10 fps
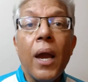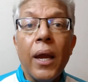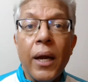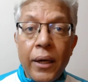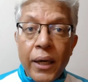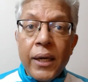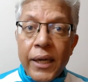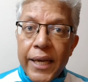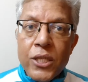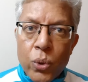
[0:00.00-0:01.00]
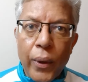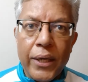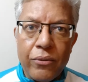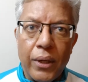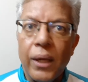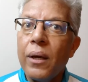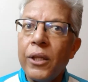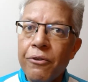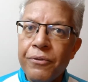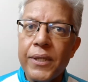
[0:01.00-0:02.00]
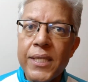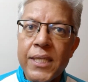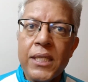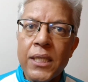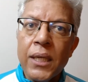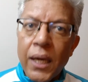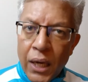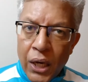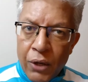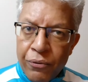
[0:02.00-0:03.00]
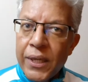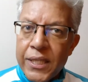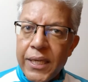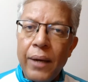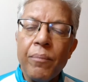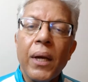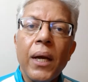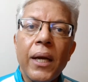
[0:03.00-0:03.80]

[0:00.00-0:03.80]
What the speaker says: He did taste victory in the first game.